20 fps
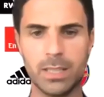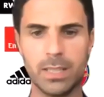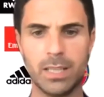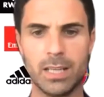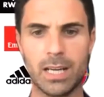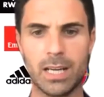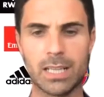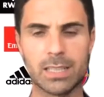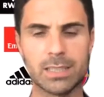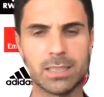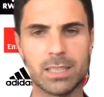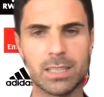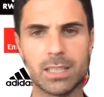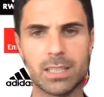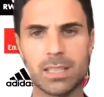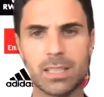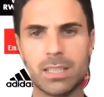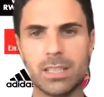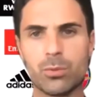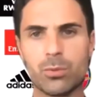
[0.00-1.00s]
And then
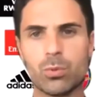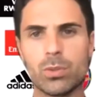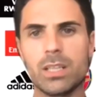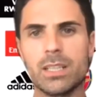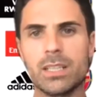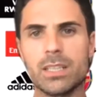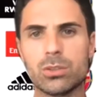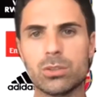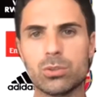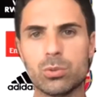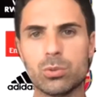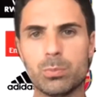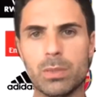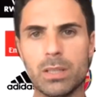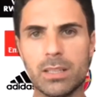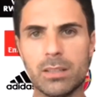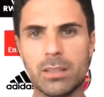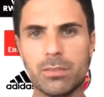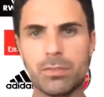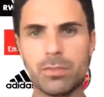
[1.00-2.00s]
he really needs to
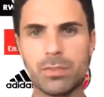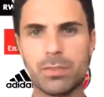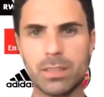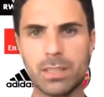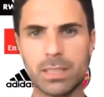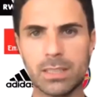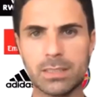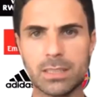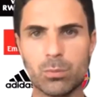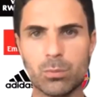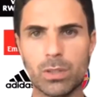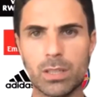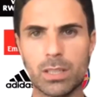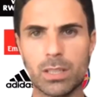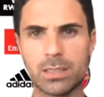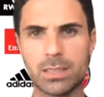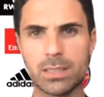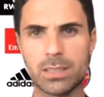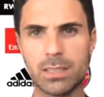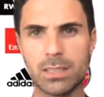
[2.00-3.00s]
believe that uh, we can
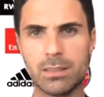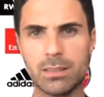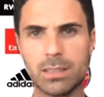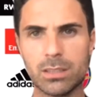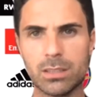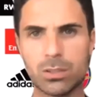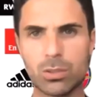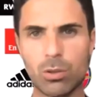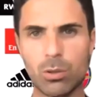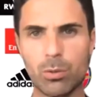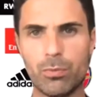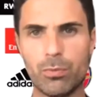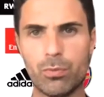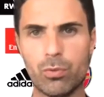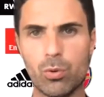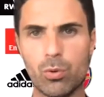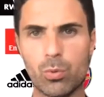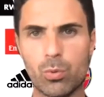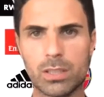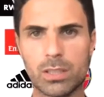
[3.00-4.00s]
take this club
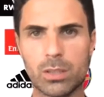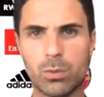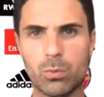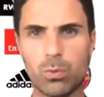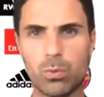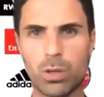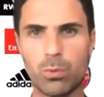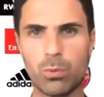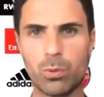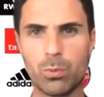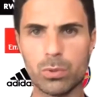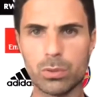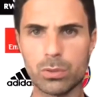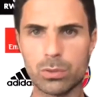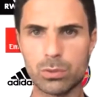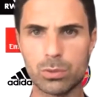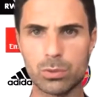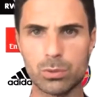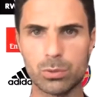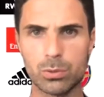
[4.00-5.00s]
forward the way we want to
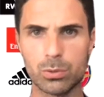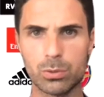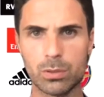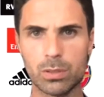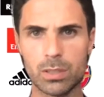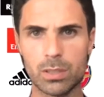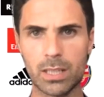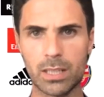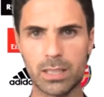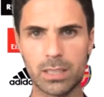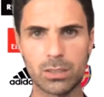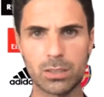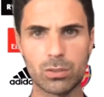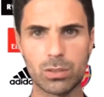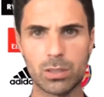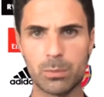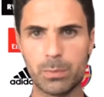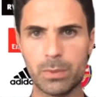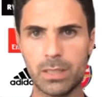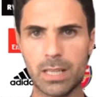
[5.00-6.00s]
do, and he's going to
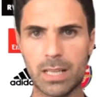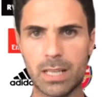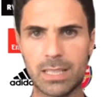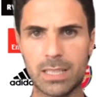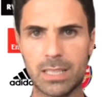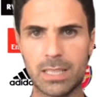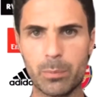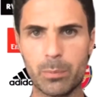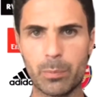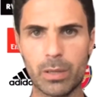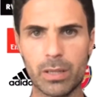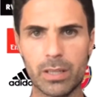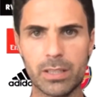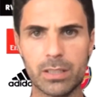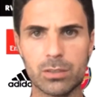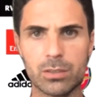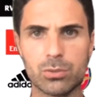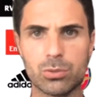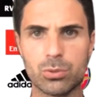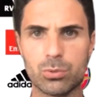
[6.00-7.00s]
be a key player
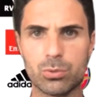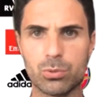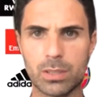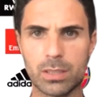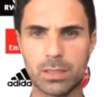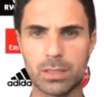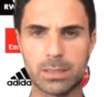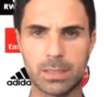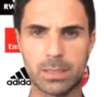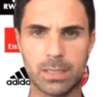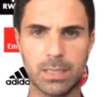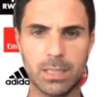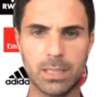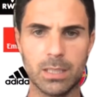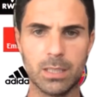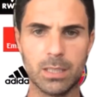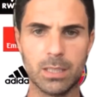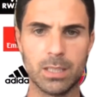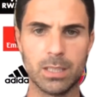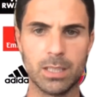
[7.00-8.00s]
to do that.
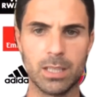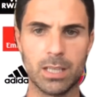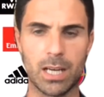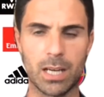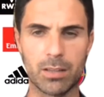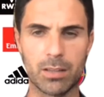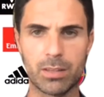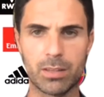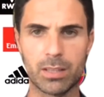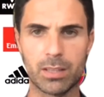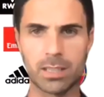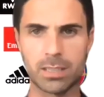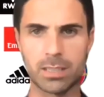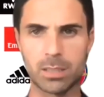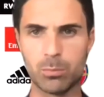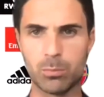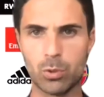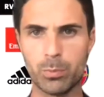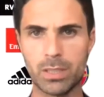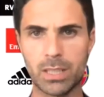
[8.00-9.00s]
I think at the
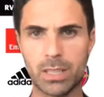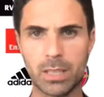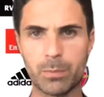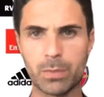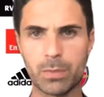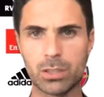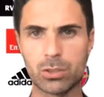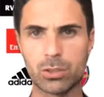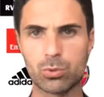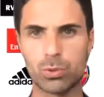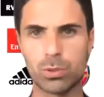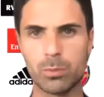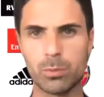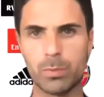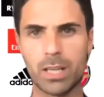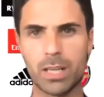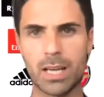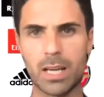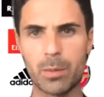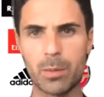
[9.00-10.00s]
moment I'm extremely
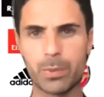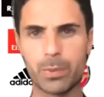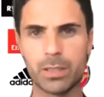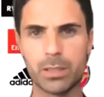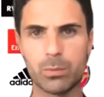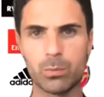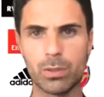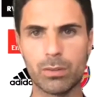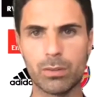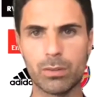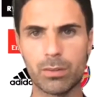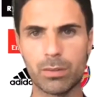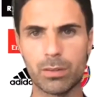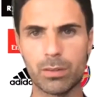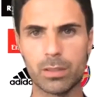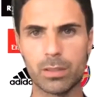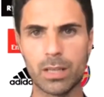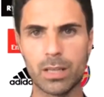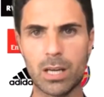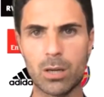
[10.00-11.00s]
happy with uh,
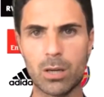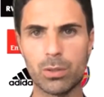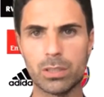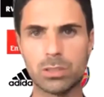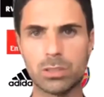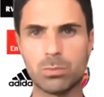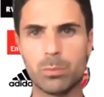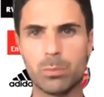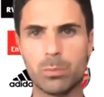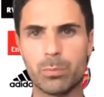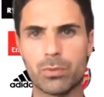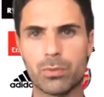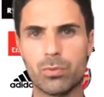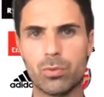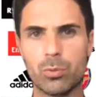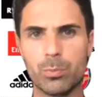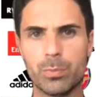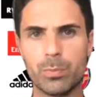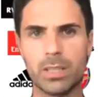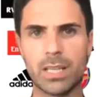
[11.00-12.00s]
how he's been
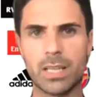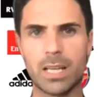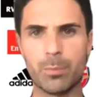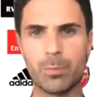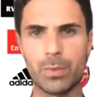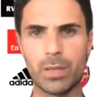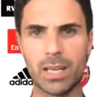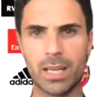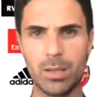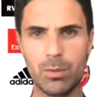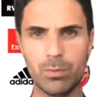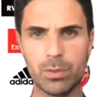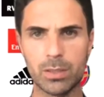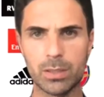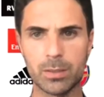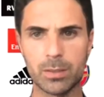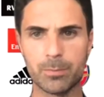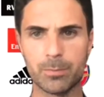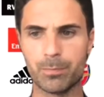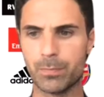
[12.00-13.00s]
performing and
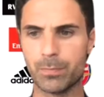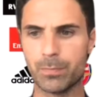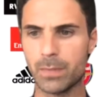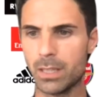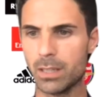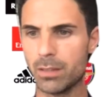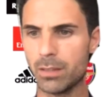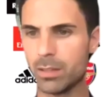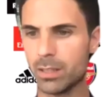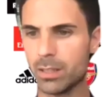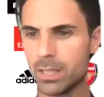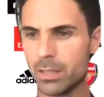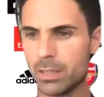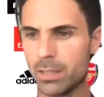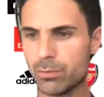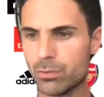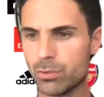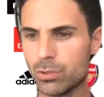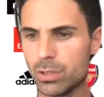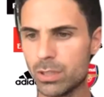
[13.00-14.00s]
behaving. I think I've
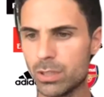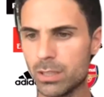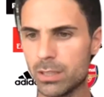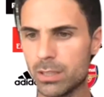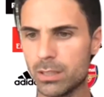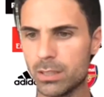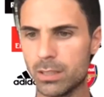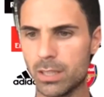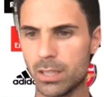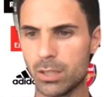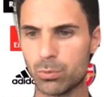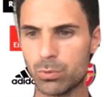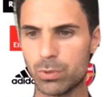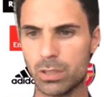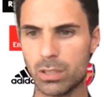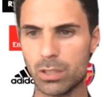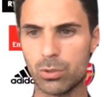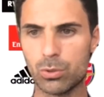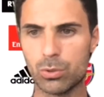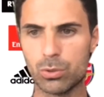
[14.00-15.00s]
got a, a really
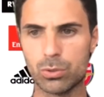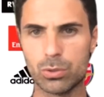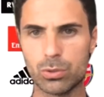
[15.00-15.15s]
good